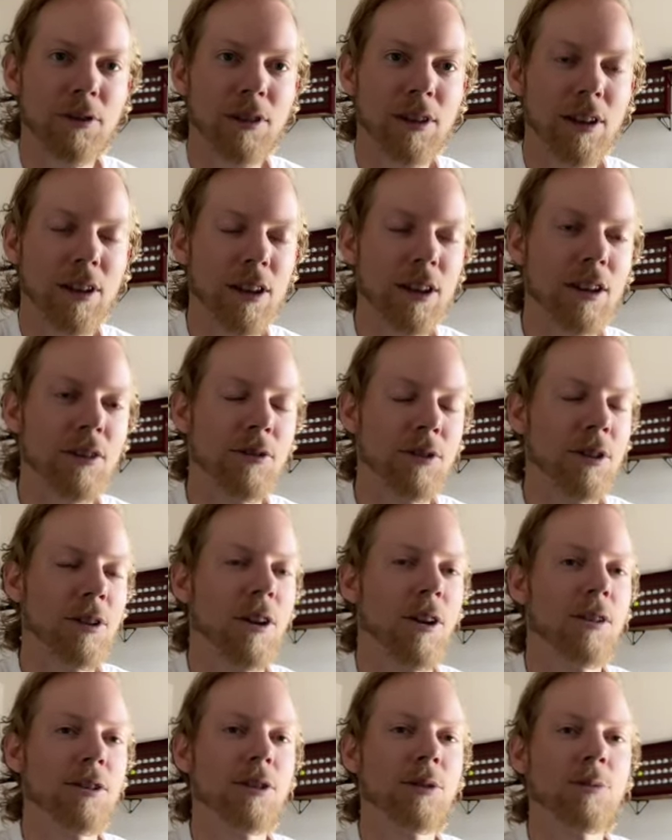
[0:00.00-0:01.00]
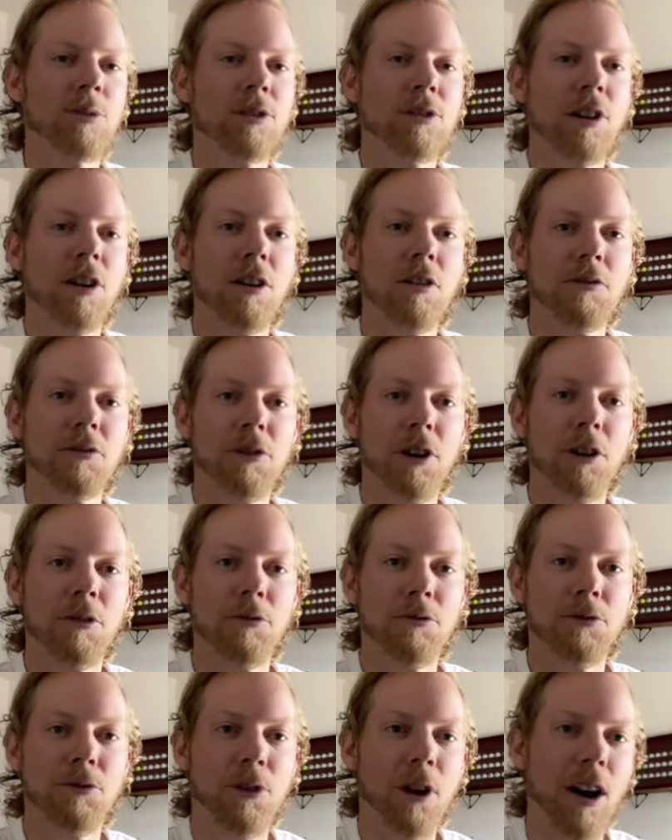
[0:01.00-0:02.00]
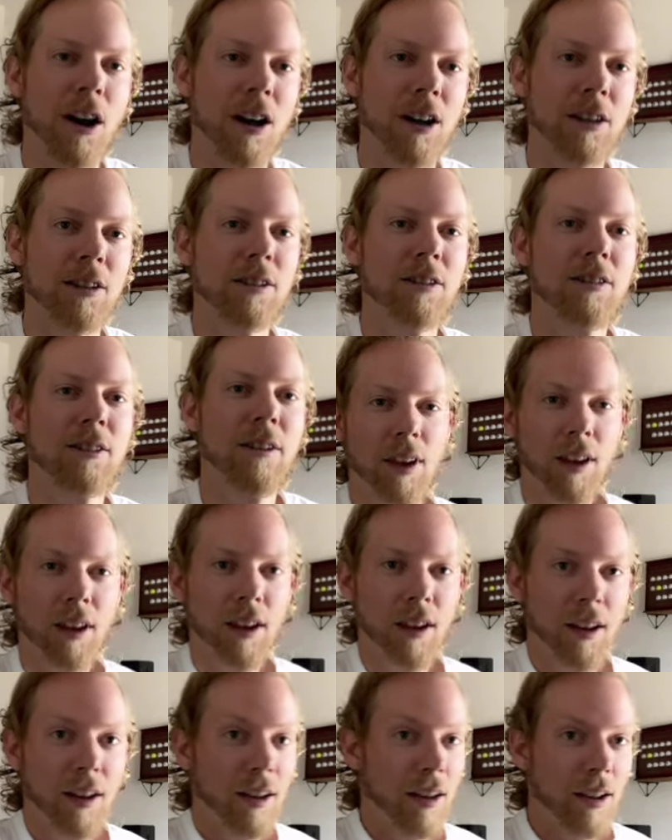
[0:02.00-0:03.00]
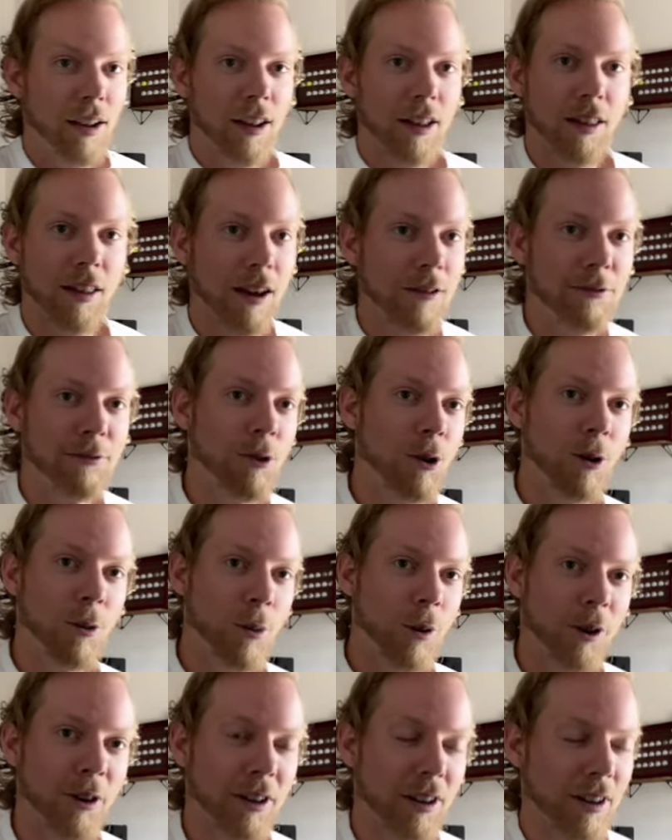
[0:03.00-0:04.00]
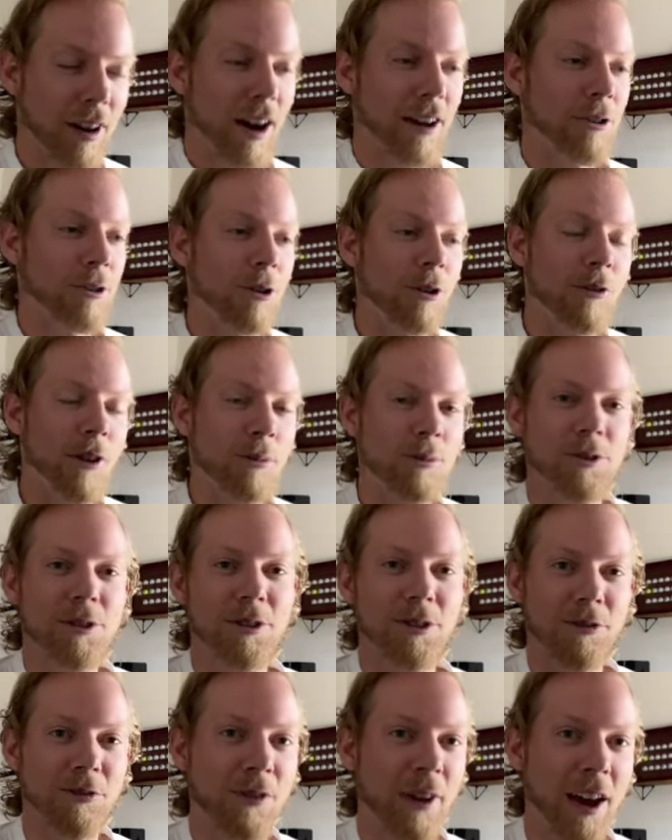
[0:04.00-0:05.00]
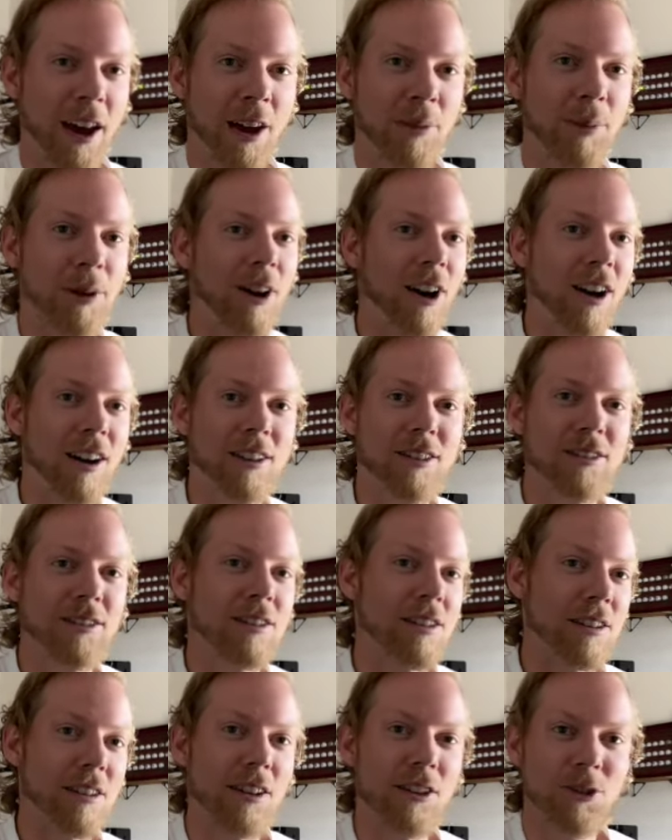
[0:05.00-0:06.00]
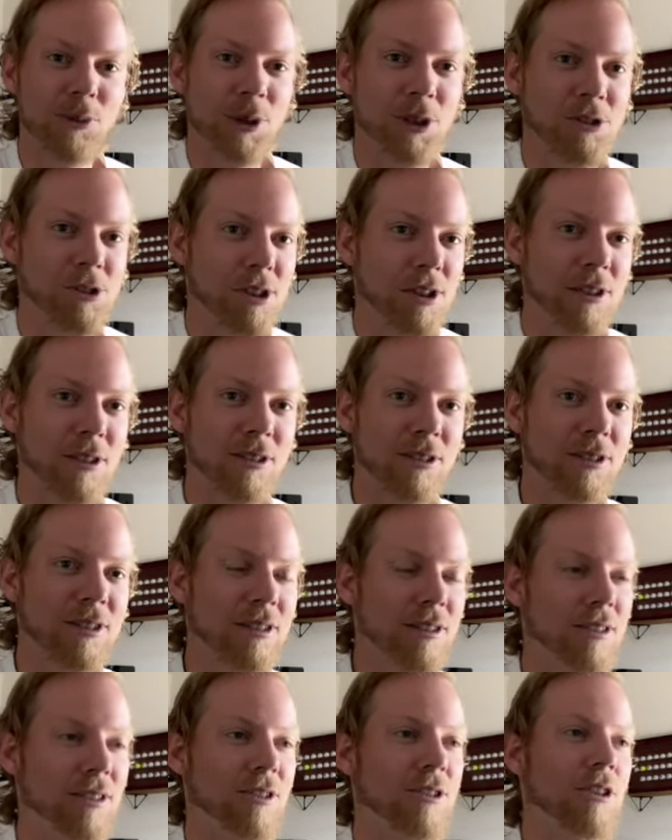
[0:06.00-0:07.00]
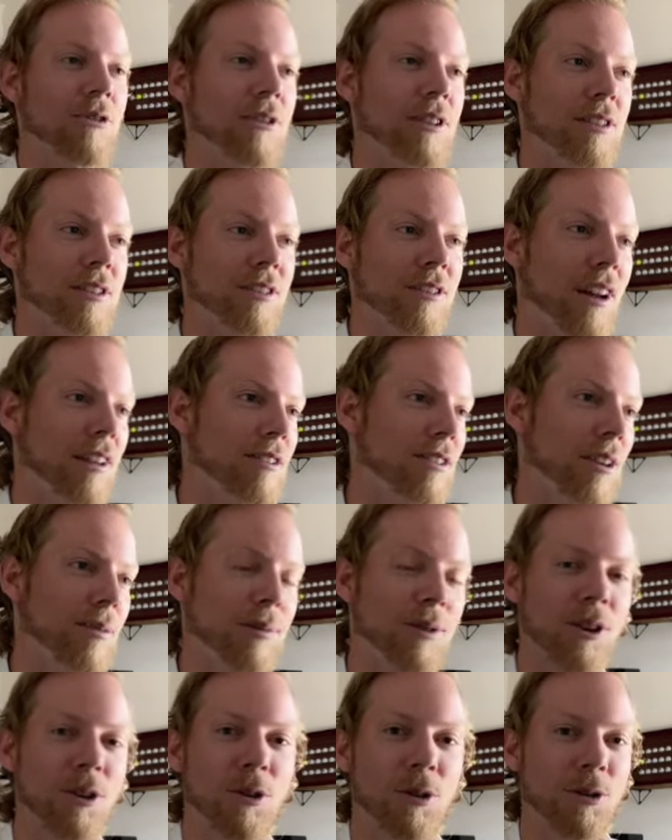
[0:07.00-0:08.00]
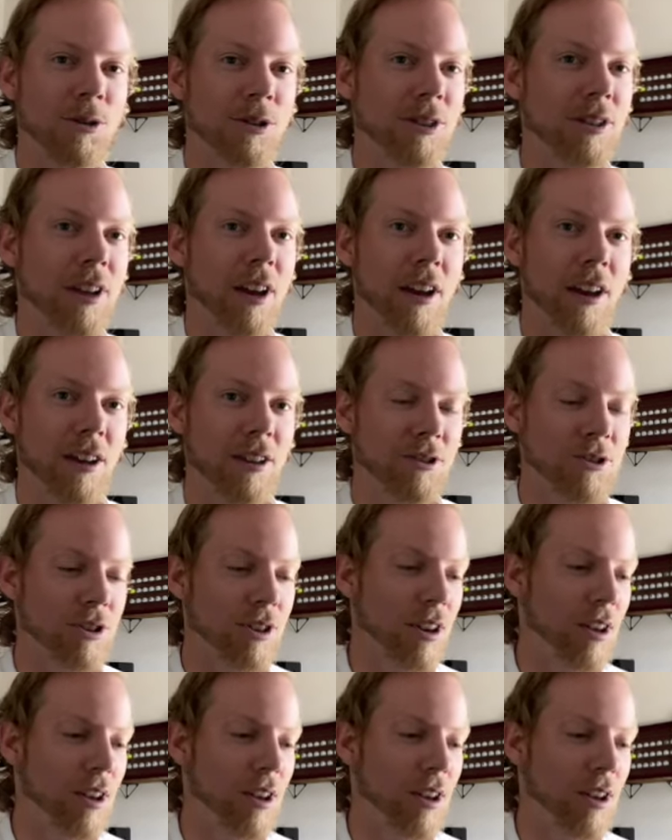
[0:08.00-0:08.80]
He even calls himself a fraud. That foreword, I don't know if I'm just a fan, but honestly, it gives me chills. You know, he sets up the whole stage.